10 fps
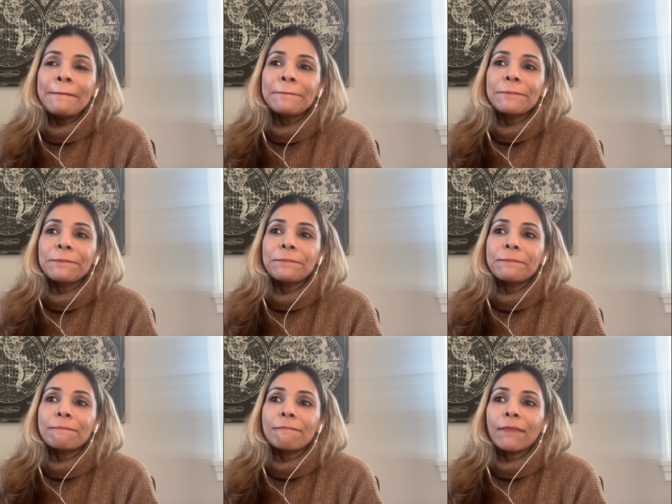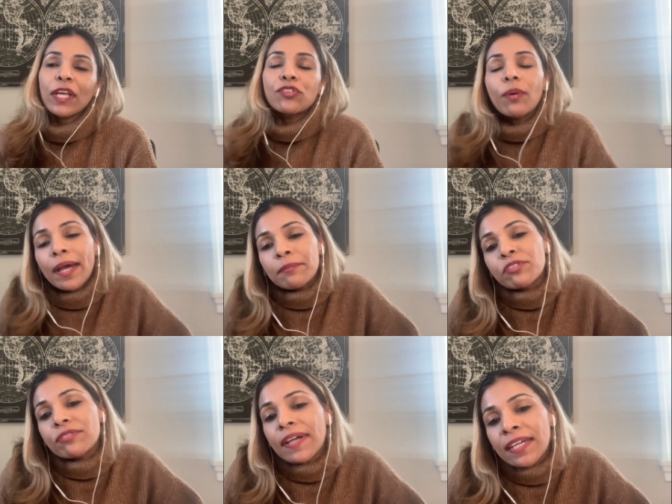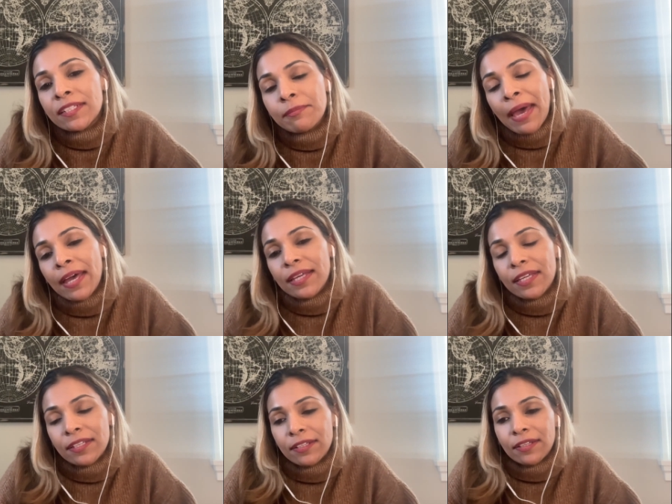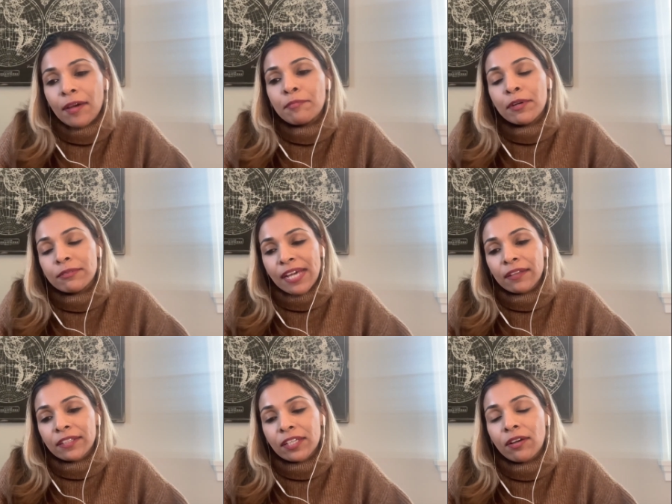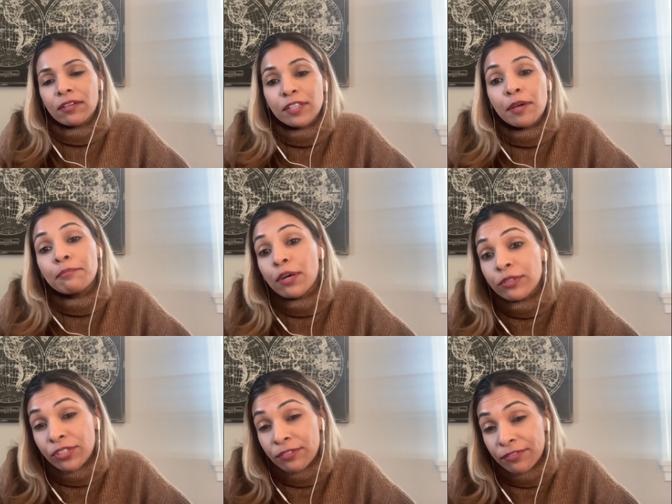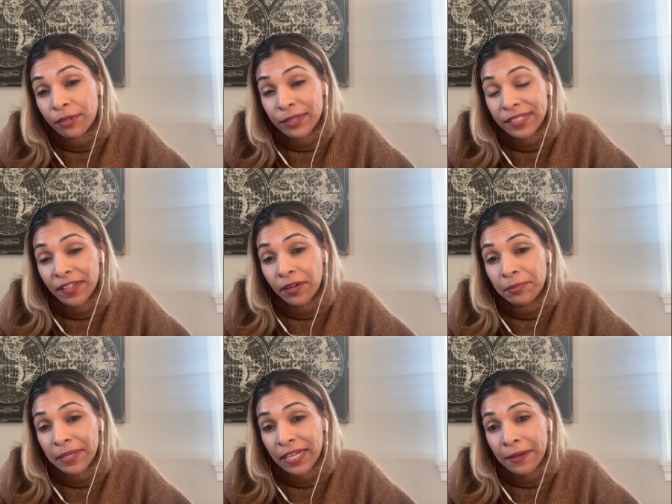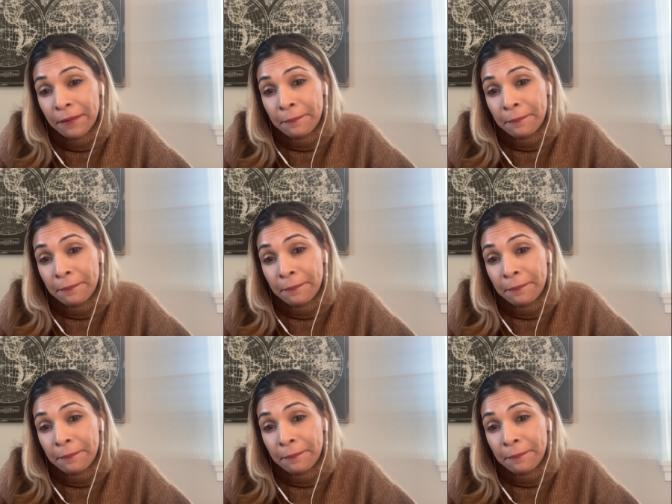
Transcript: you? So I'm trained, Matt, in a modality called emotion-focused therapy.